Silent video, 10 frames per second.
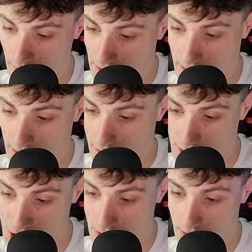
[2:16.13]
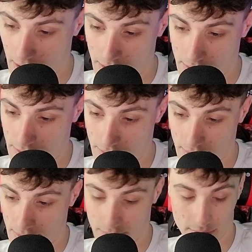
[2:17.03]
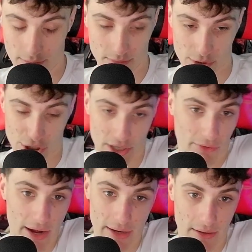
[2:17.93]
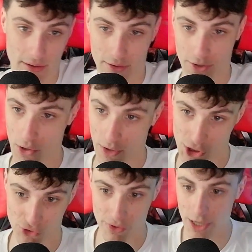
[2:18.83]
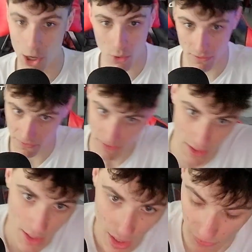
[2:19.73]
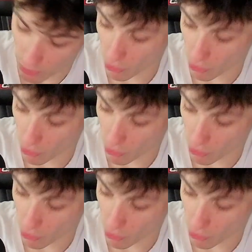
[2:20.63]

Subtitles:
he generated, you know, a trio of Pro